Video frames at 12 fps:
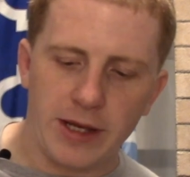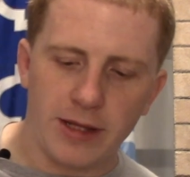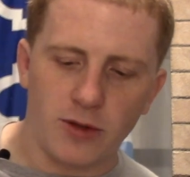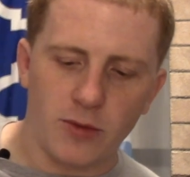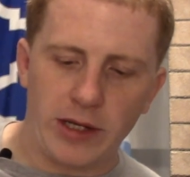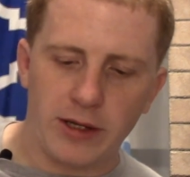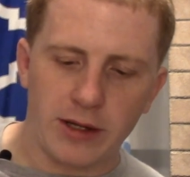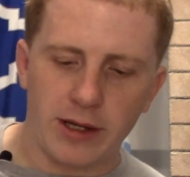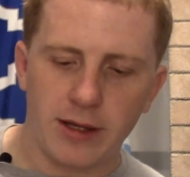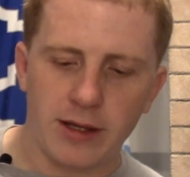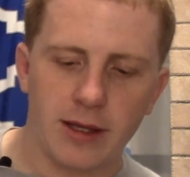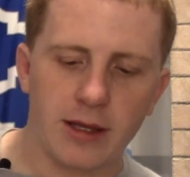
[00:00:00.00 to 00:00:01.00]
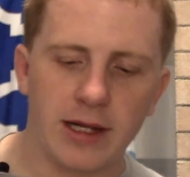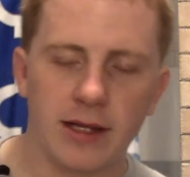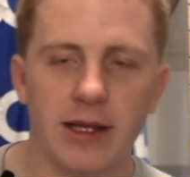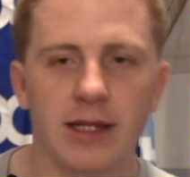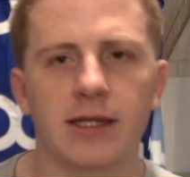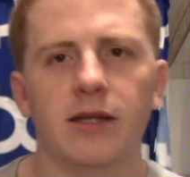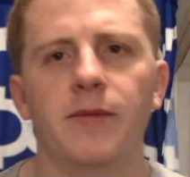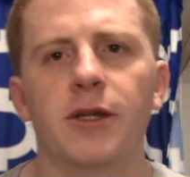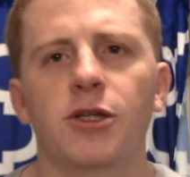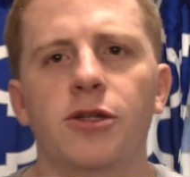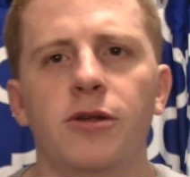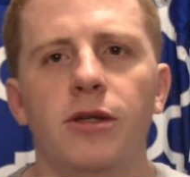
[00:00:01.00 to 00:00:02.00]
That little bell that that's gonna
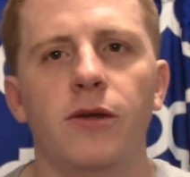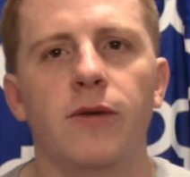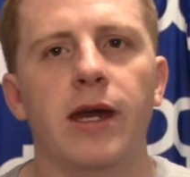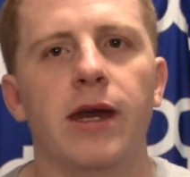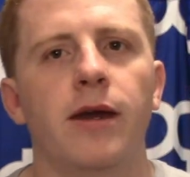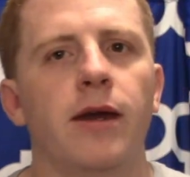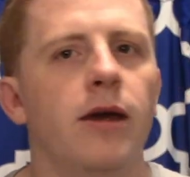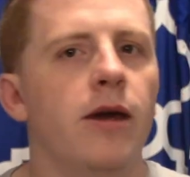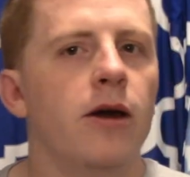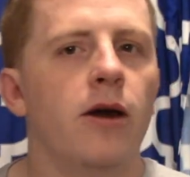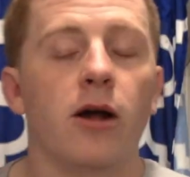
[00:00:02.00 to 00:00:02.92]
make sure you get